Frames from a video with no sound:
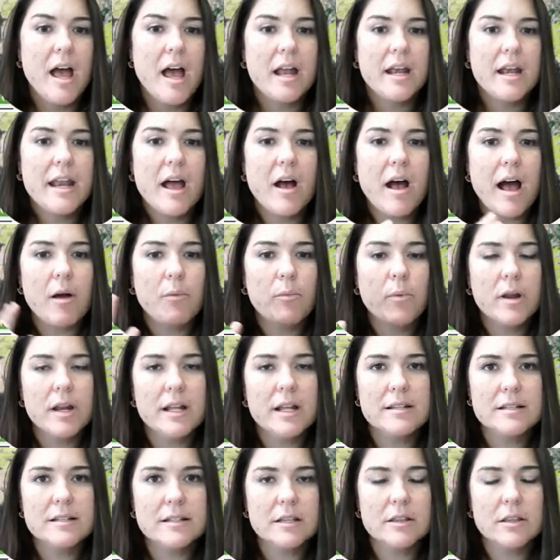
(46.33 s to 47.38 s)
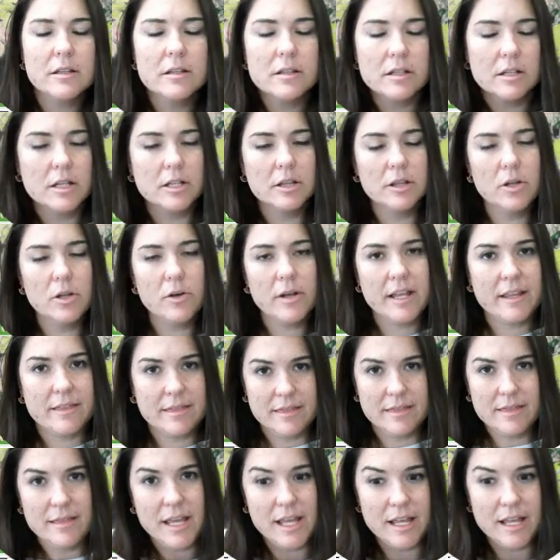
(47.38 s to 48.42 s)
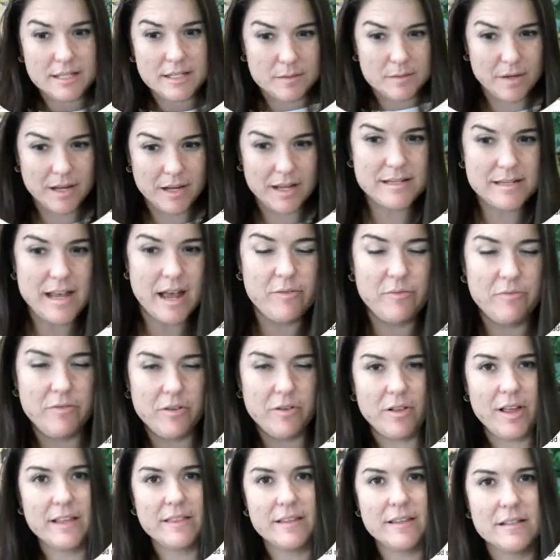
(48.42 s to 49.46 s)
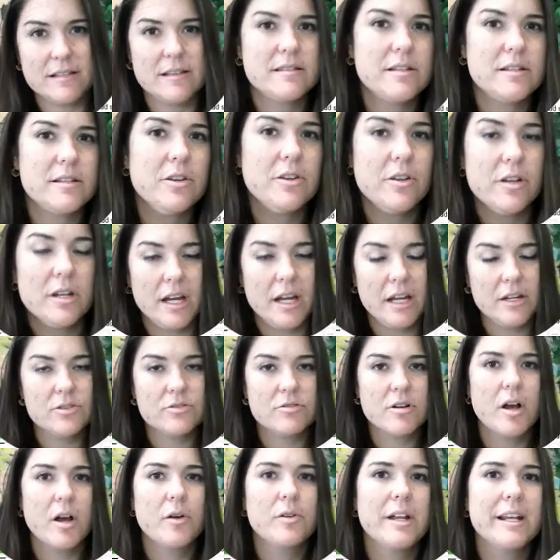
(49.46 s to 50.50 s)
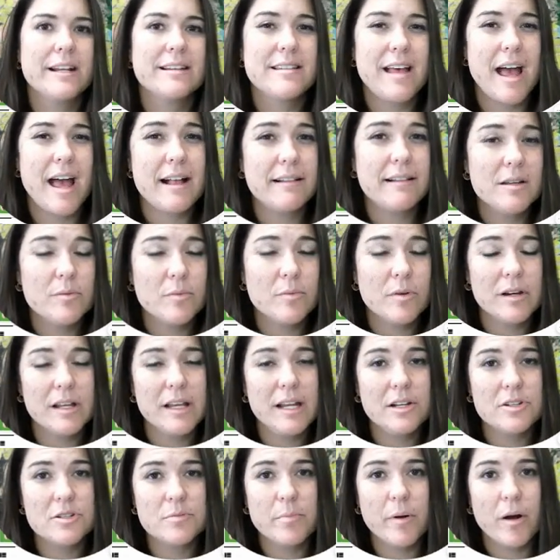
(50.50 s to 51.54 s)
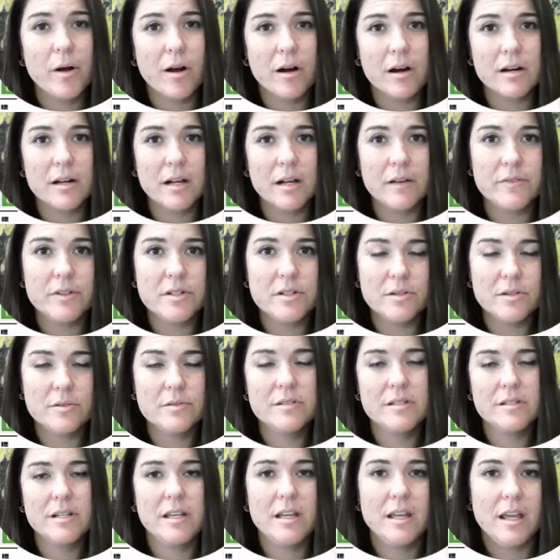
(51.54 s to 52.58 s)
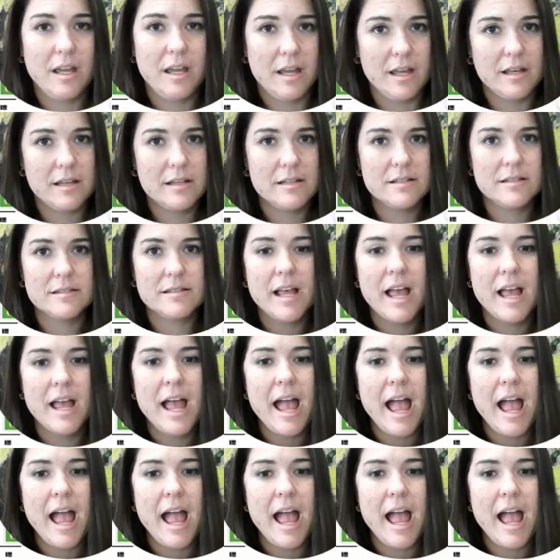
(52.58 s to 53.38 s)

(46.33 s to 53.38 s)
Now, I wanted to look at this because I feel like this is a good intro to exactly what each part of the ToSEEC is.